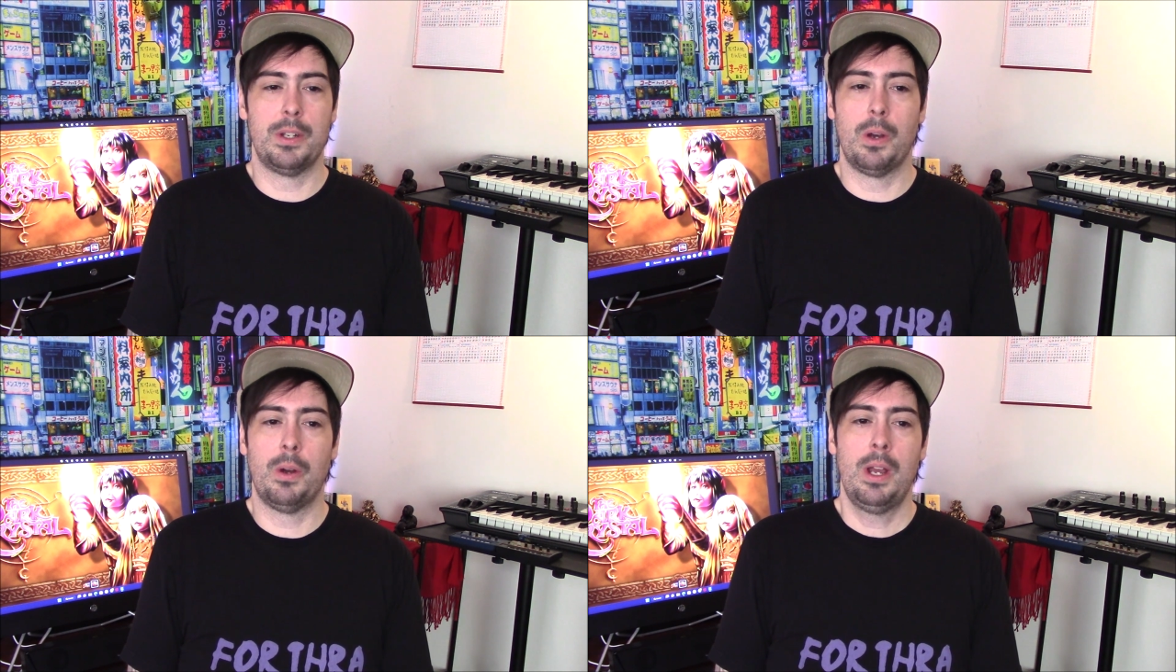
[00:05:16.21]
You
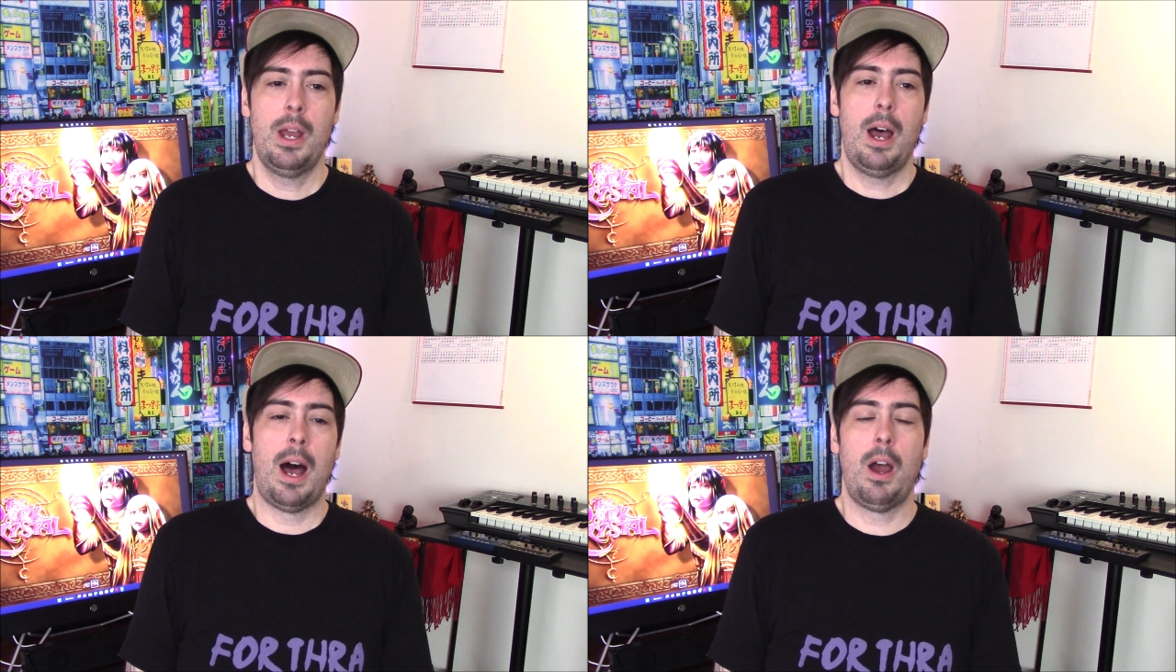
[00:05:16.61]
know,
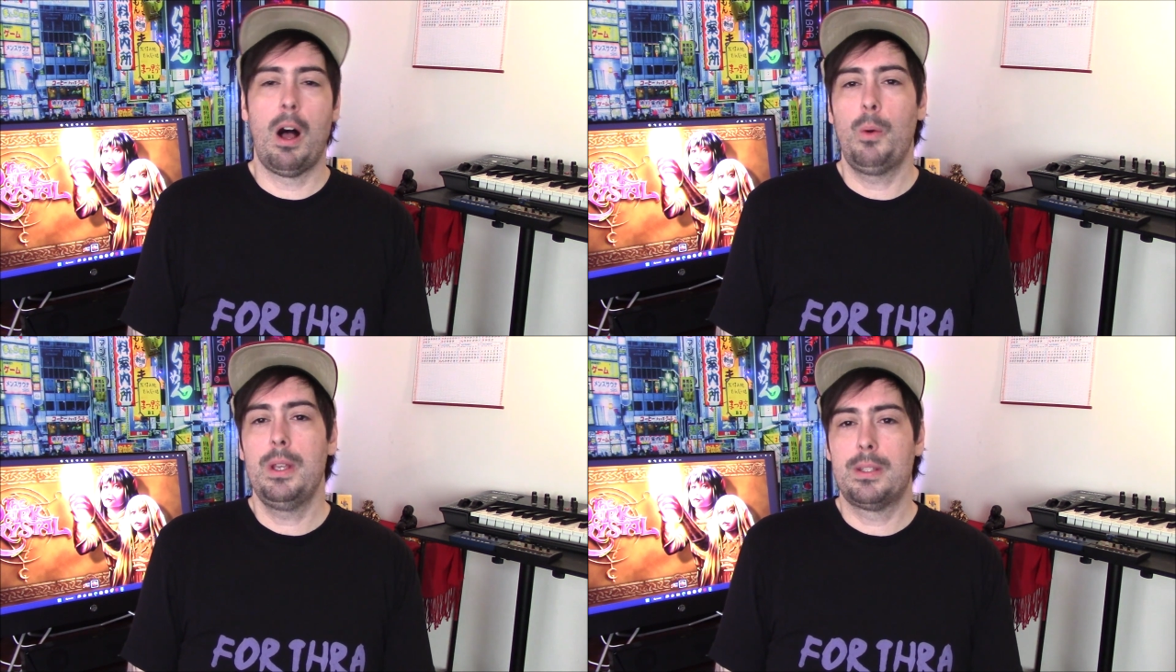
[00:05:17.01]
I
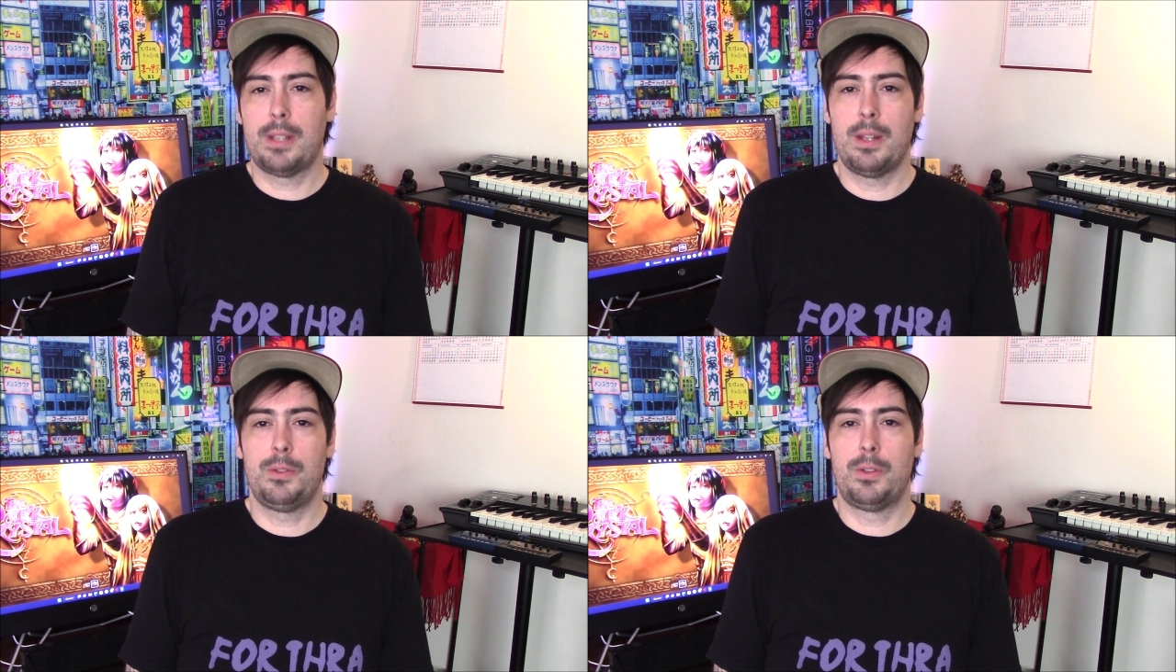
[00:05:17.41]
always
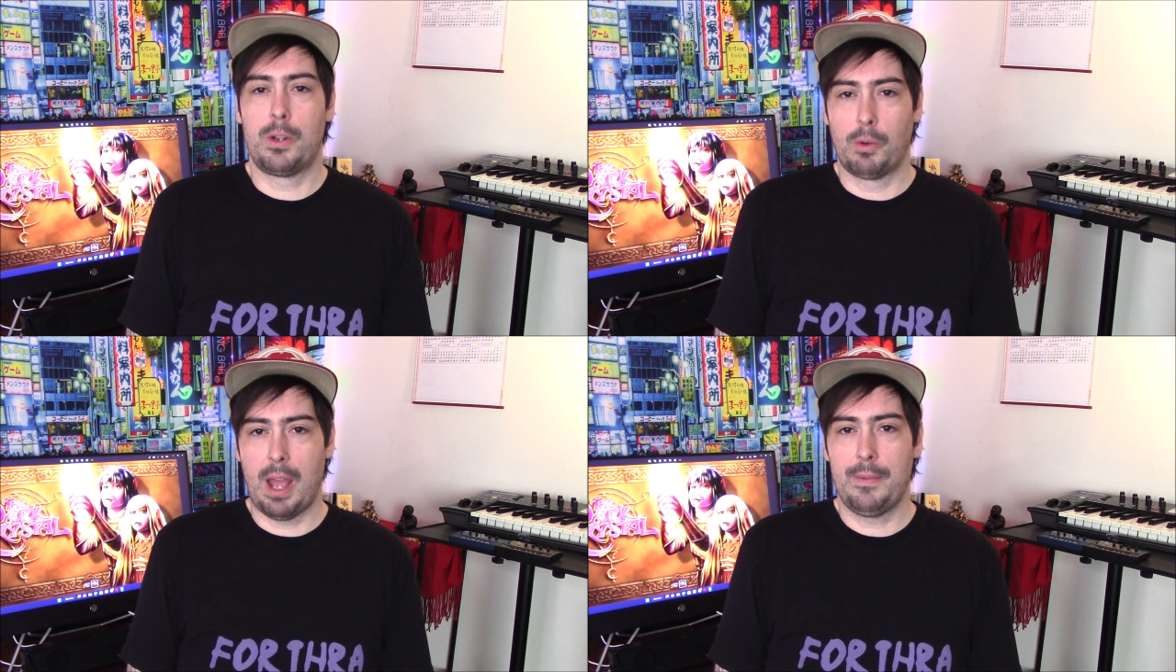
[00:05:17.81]
tend to
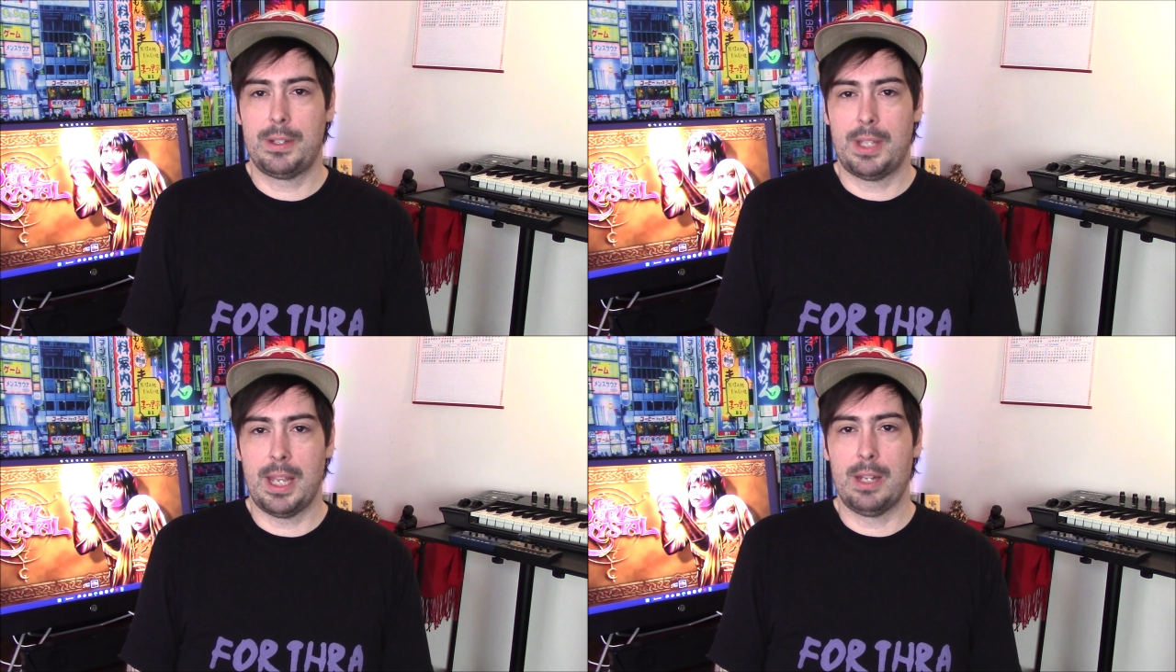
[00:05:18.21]

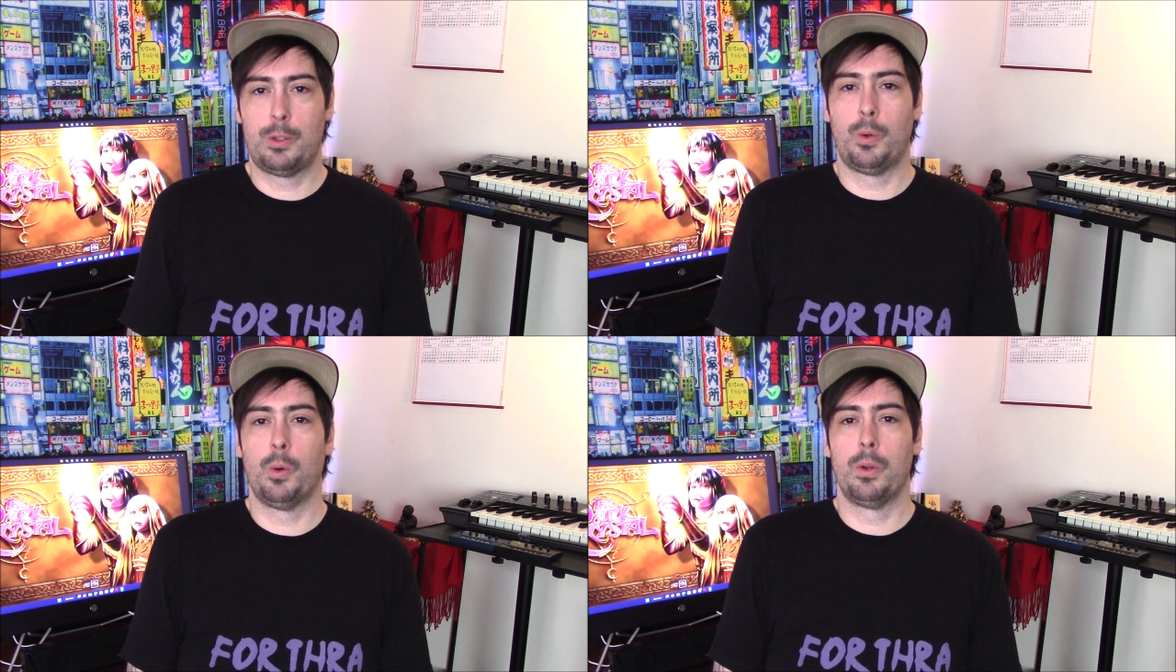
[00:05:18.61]
gravitate
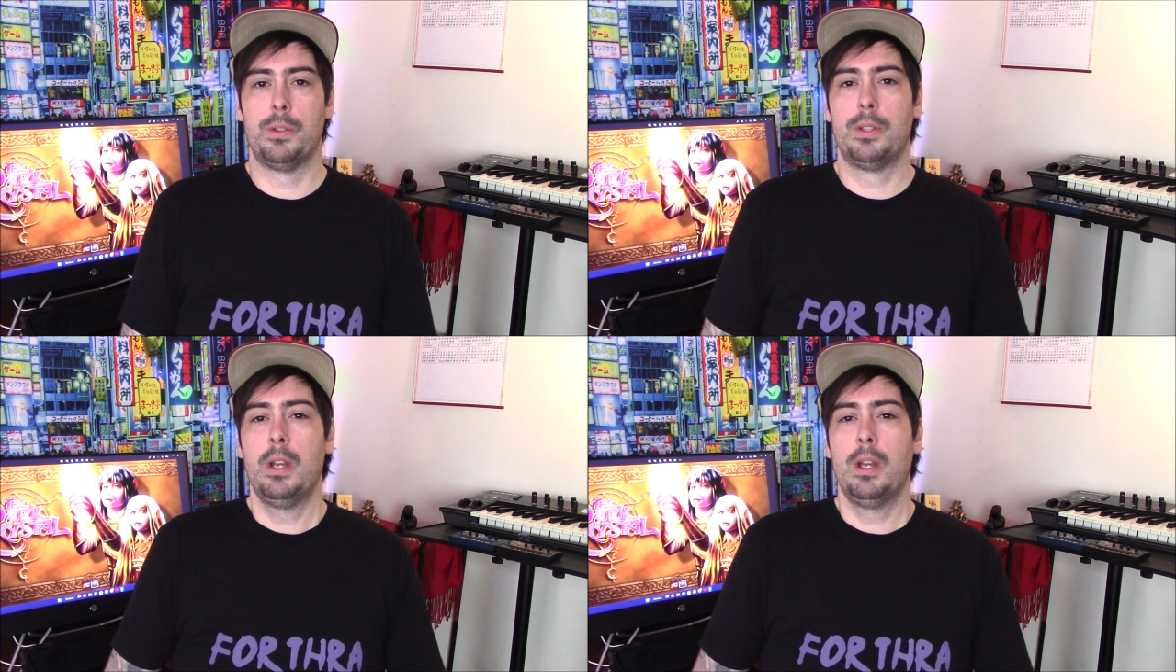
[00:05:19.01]
towards,